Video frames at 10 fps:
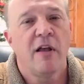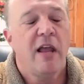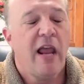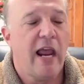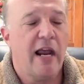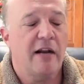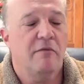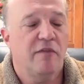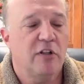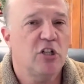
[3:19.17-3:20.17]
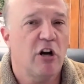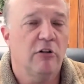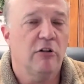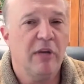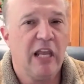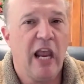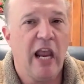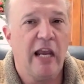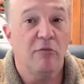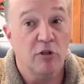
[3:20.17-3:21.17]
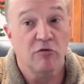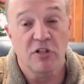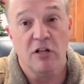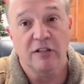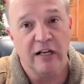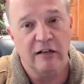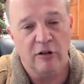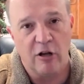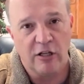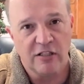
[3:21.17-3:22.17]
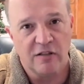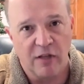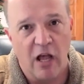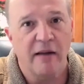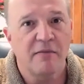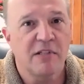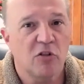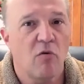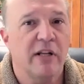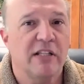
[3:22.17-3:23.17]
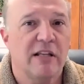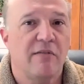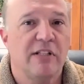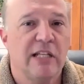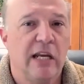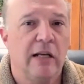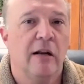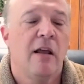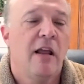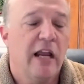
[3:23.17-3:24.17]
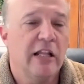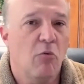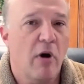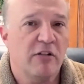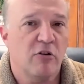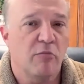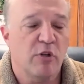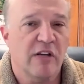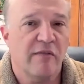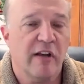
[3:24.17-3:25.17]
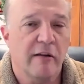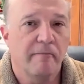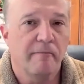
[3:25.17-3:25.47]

and Fitzgerald and McCain, which resulted in losses of lives in 2017 in the Western Pacific.